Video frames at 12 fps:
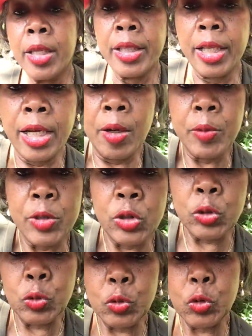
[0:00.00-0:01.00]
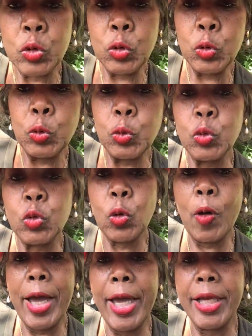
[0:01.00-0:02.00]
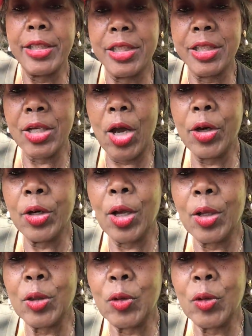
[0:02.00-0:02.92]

that I was used to, so I had to start all